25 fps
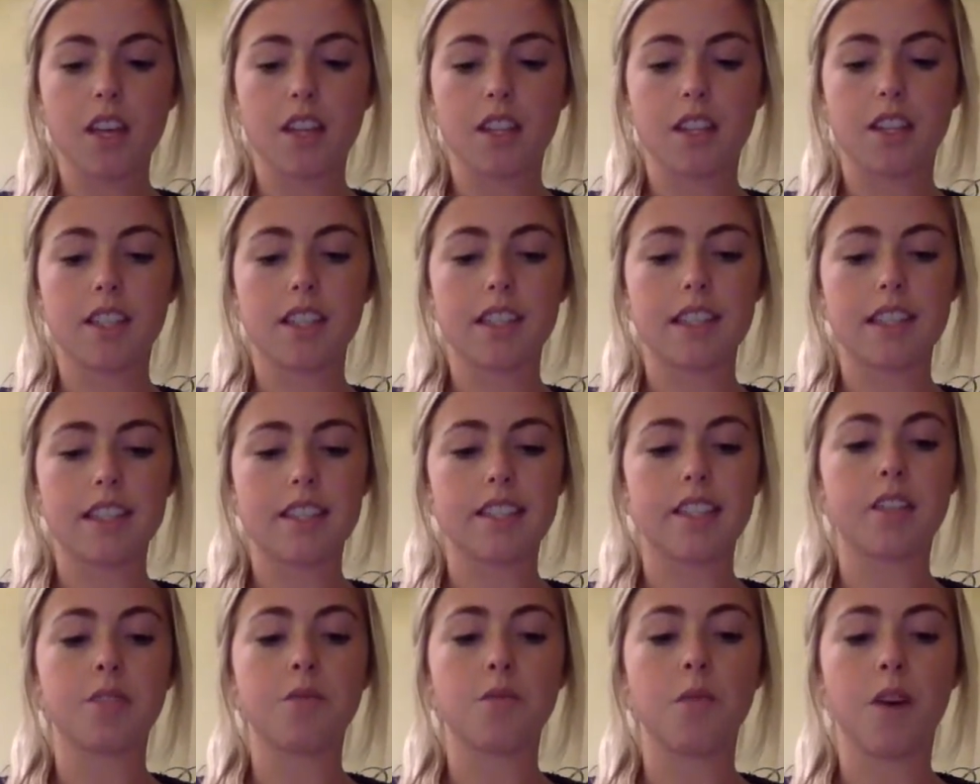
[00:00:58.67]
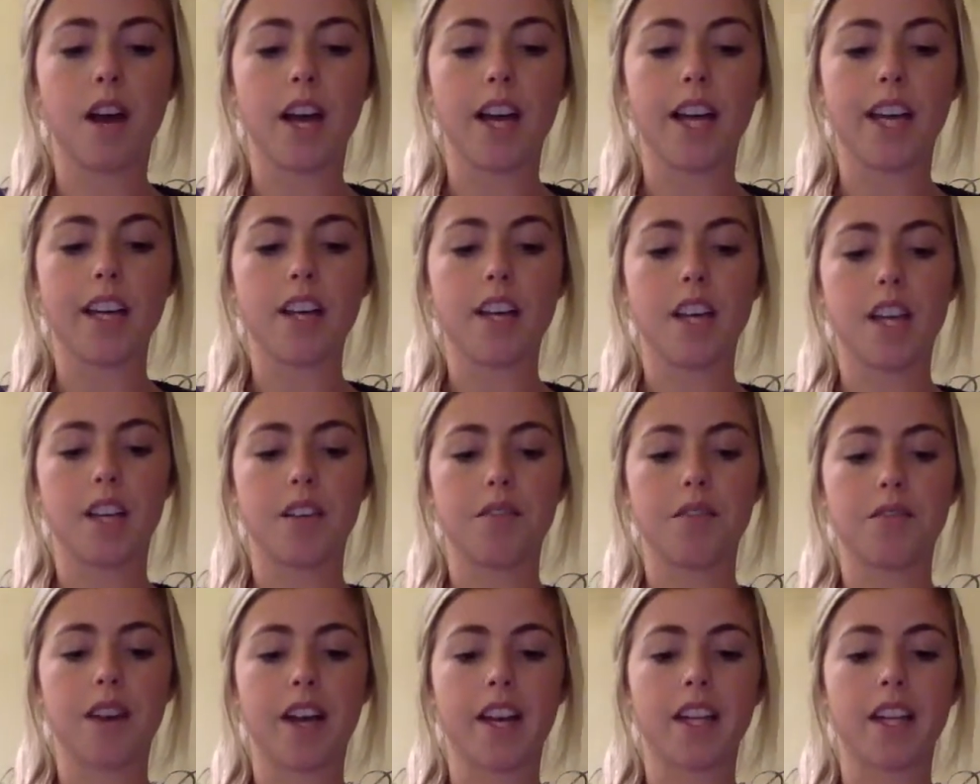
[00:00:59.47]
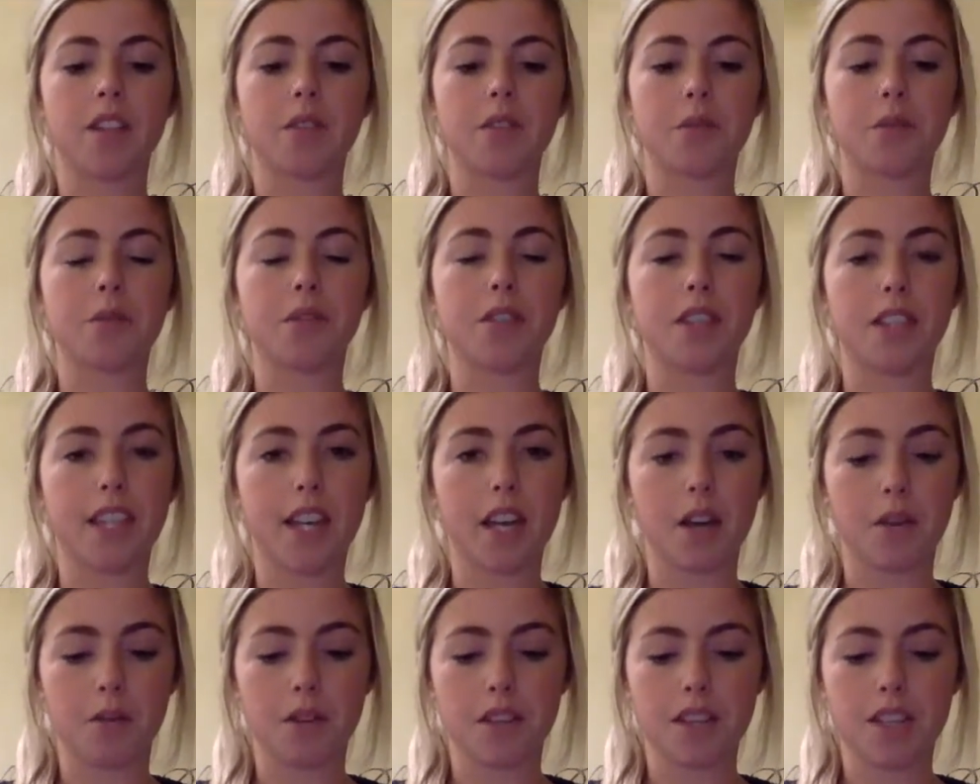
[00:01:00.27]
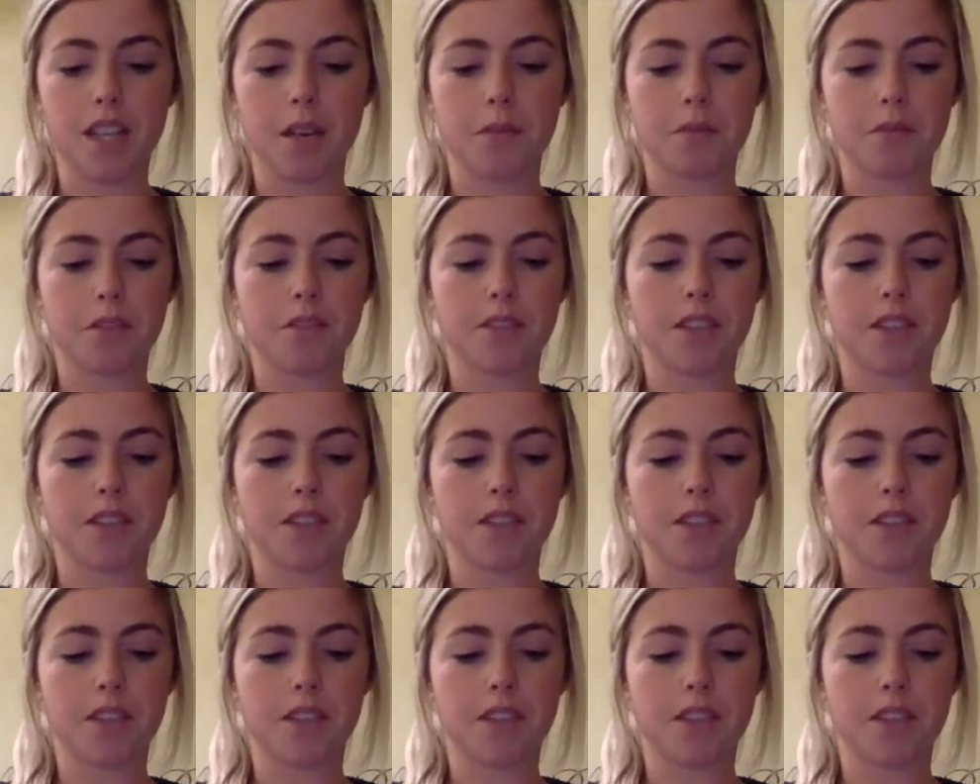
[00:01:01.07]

the disease and why. And finally, we will look at what types of